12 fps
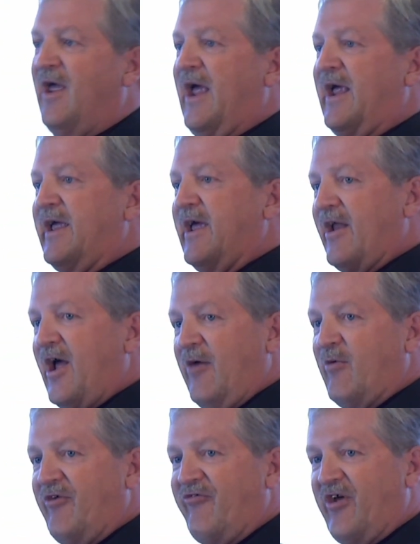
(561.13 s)
and get
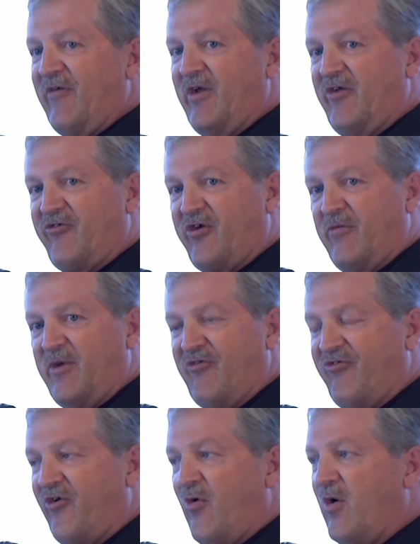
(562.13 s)
Highway 7. It's going to be
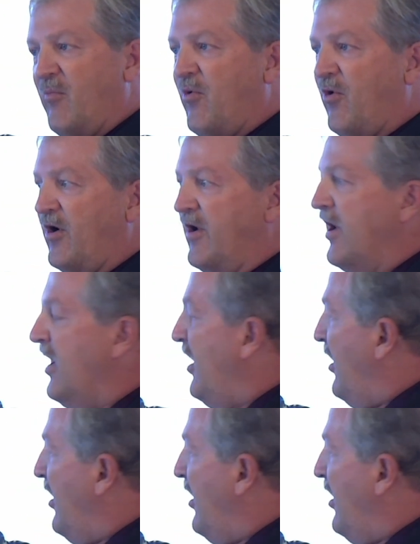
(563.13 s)
so important.